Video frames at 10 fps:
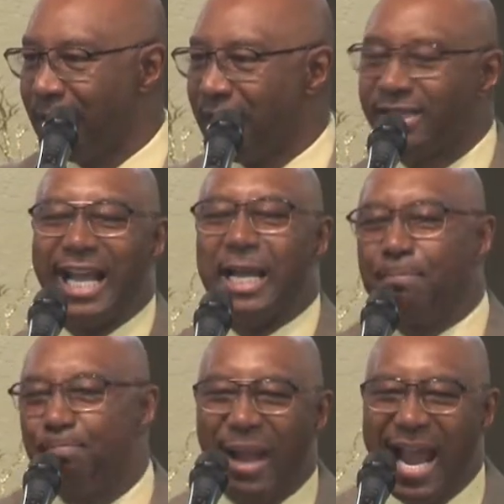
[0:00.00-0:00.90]
They
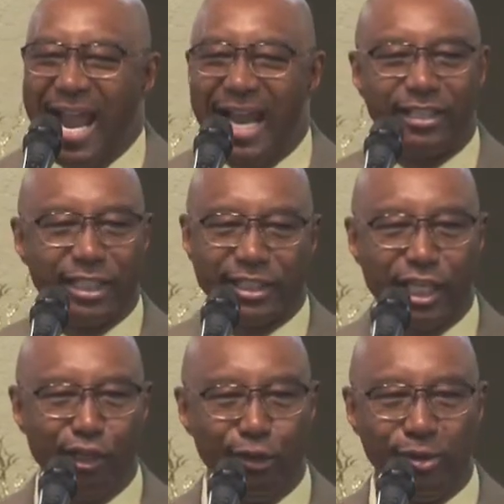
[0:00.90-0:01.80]
begged to
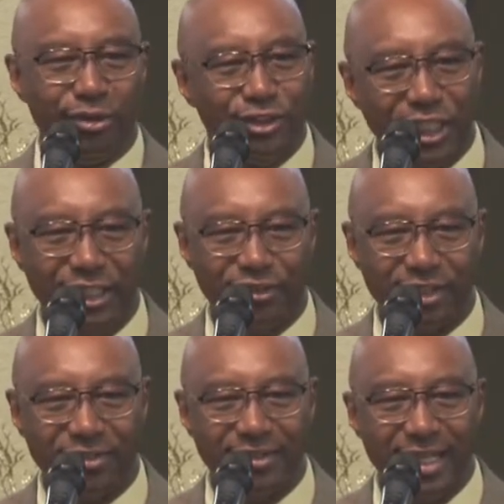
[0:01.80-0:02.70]
kill
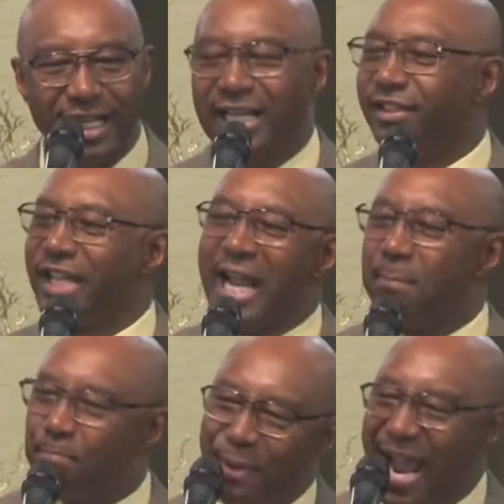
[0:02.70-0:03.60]
Jesus. They
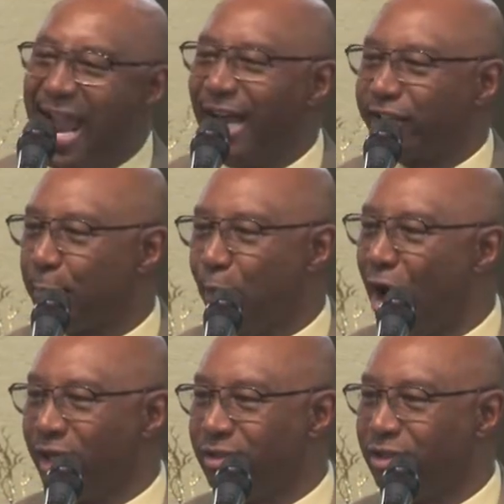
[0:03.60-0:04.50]
begged to
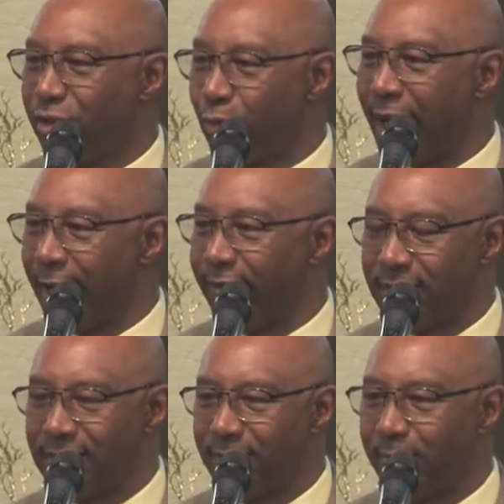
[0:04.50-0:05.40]
pardon
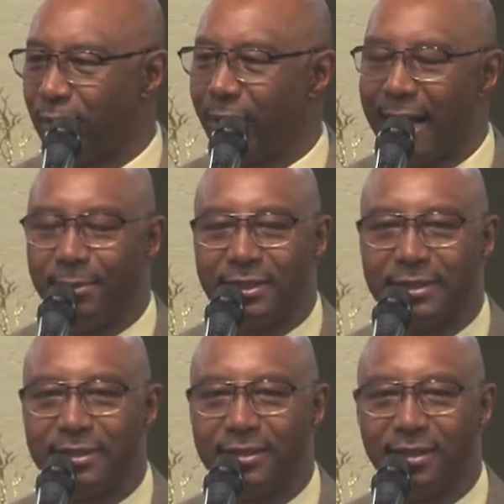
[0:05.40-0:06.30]
Barabbas, Barabbas,
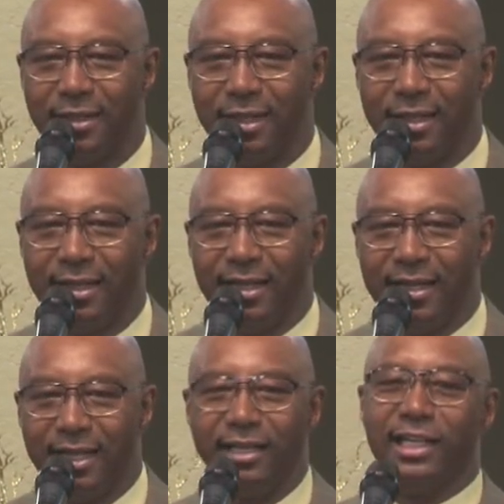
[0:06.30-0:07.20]

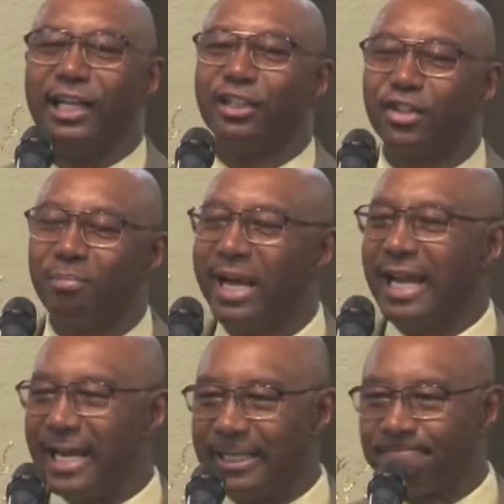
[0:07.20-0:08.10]
an innocent
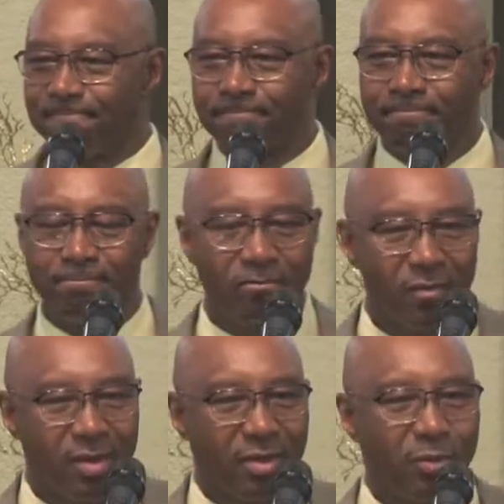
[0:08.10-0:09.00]
man
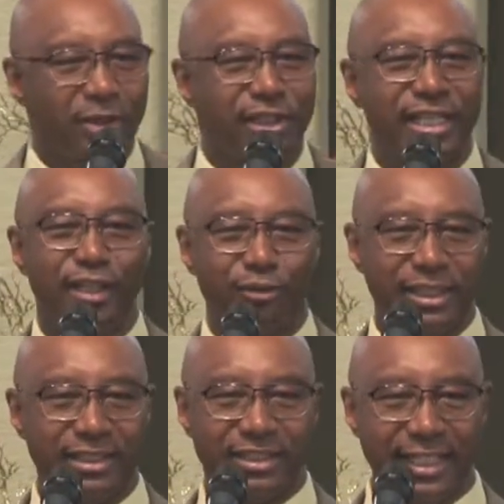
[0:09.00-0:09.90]
was killed
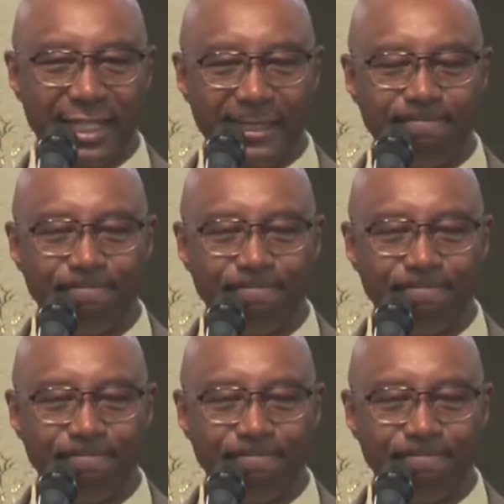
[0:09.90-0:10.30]
instead.